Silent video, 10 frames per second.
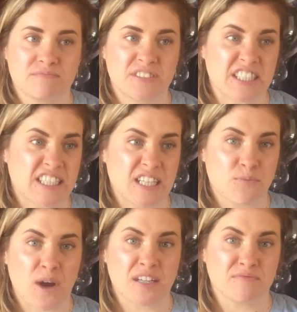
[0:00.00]
just
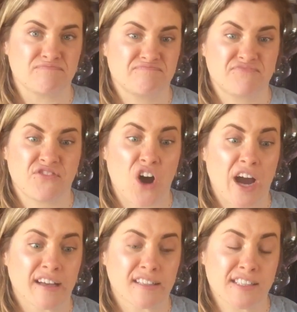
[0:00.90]
in one
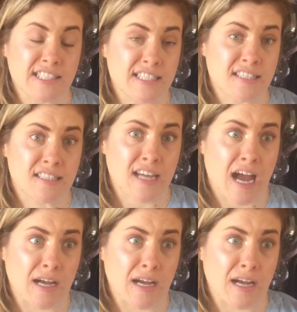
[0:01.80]
file, just